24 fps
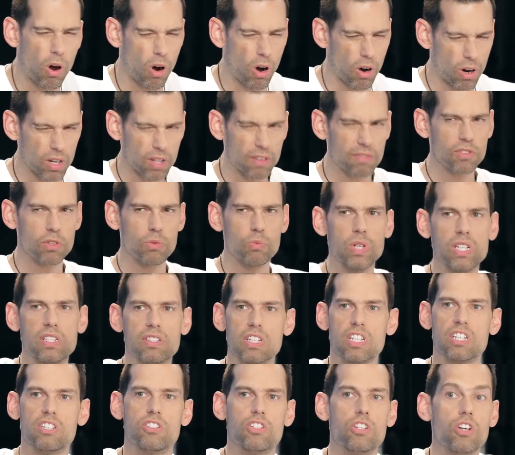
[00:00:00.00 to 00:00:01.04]
part of the
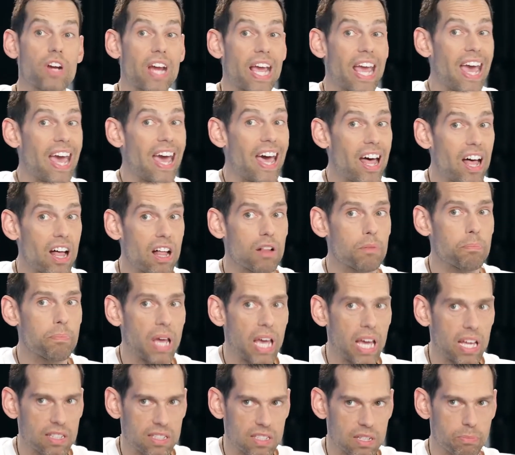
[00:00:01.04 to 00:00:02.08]
reason? Because you're
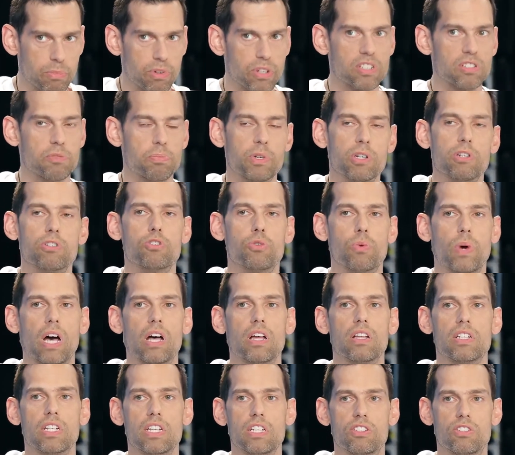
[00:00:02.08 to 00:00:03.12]
hell-bent to bring
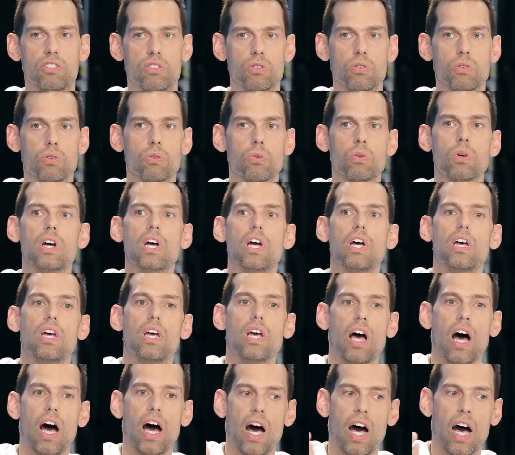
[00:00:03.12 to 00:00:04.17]
spirituality to,
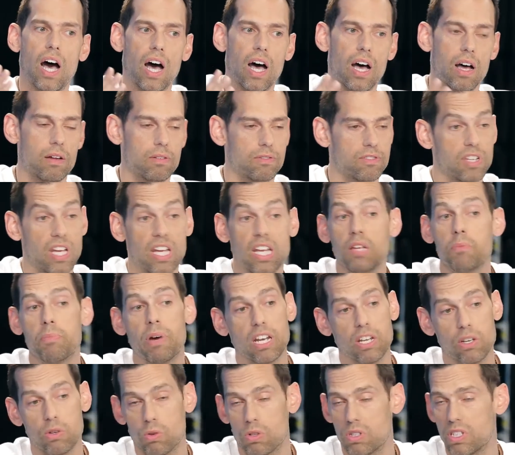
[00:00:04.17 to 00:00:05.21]
uh, to
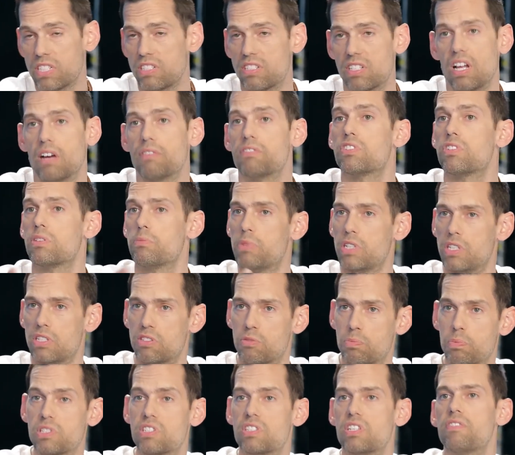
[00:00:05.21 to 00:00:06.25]
anybody who will listen, obviously, but
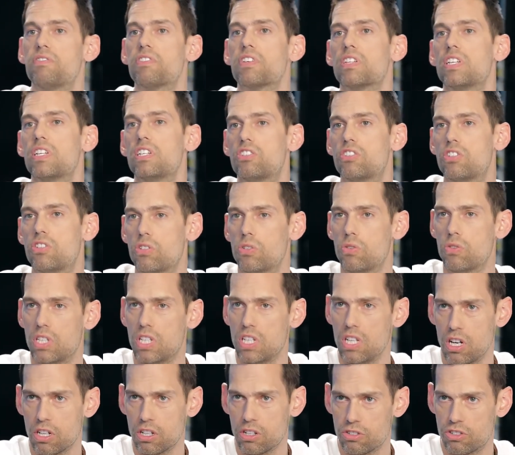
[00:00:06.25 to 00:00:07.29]
specifically to the
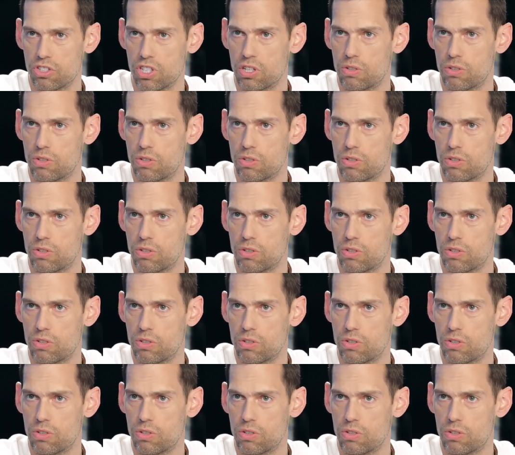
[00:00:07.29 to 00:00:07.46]
younger